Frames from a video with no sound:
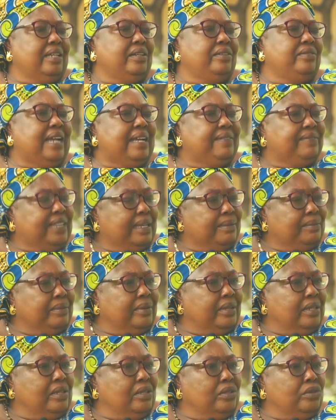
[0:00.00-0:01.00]
drive them
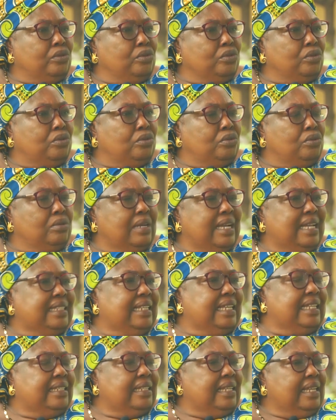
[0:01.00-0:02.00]
to school, and
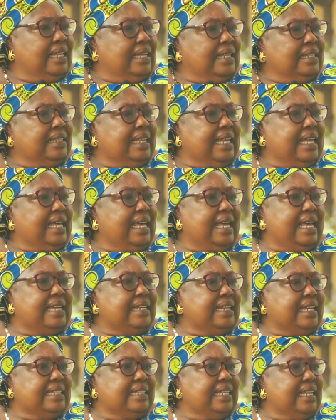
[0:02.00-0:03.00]
then the
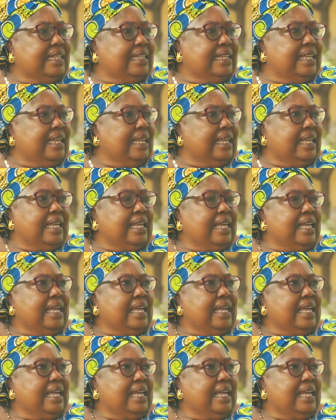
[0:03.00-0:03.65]
head and then the